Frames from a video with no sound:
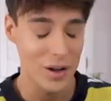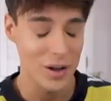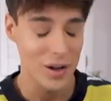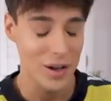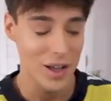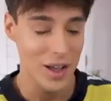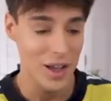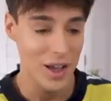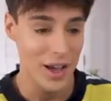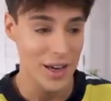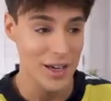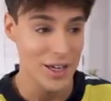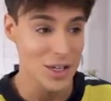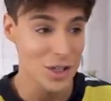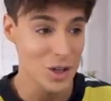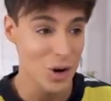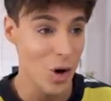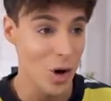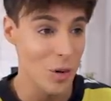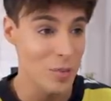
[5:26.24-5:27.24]
Okay, I need
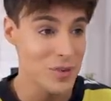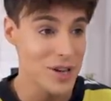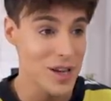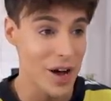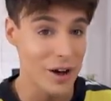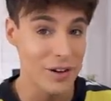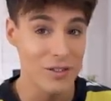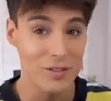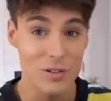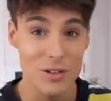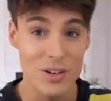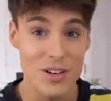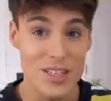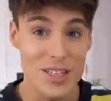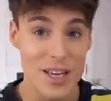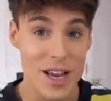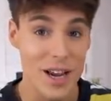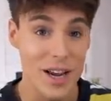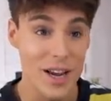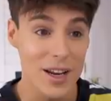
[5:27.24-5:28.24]
to calm down for a
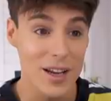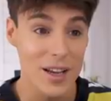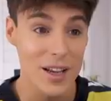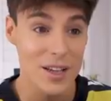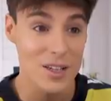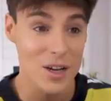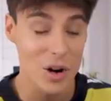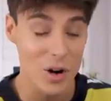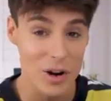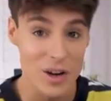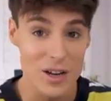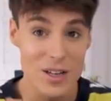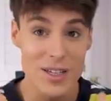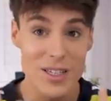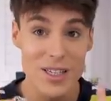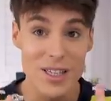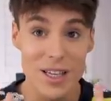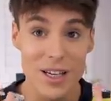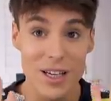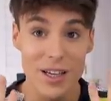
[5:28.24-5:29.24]
second, because
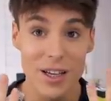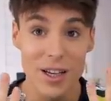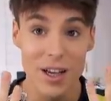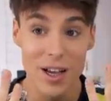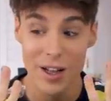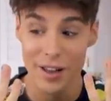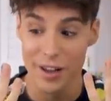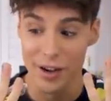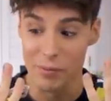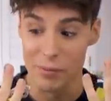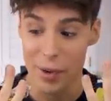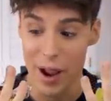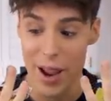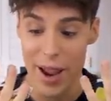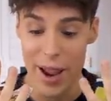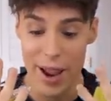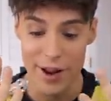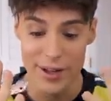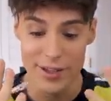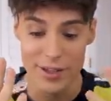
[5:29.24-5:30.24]
honestly, like, my
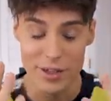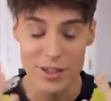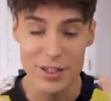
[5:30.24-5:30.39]
hands are